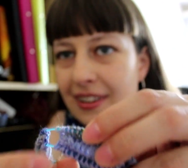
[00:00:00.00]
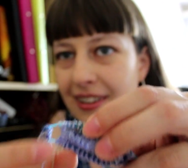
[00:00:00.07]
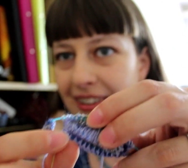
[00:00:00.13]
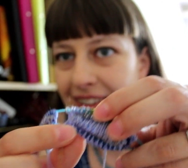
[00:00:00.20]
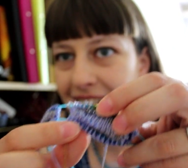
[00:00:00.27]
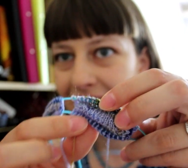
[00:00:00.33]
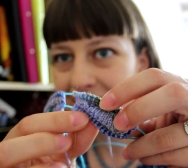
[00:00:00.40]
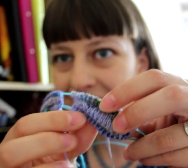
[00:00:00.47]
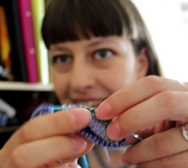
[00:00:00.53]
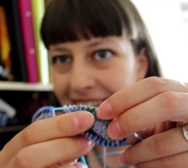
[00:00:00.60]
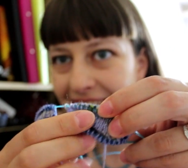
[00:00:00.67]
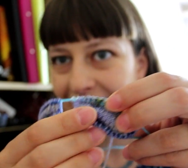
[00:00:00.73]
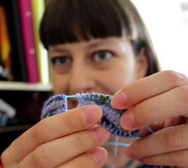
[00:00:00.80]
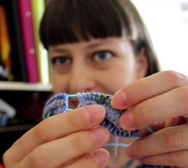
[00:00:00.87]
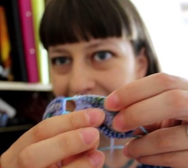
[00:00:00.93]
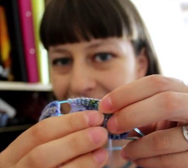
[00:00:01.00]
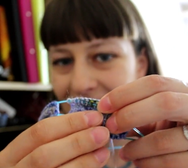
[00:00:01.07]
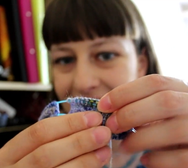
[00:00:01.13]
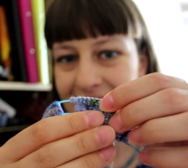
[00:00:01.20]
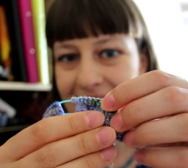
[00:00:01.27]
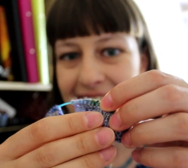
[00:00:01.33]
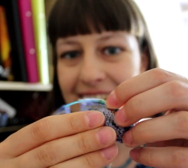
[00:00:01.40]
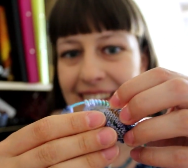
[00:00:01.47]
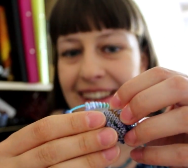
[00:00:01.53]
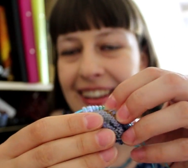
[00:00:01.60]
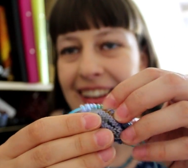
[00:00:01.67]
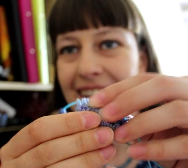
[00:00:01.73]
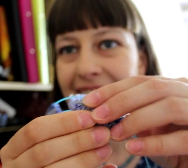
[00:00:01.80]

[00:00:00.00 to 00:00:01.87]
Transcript: [no speech]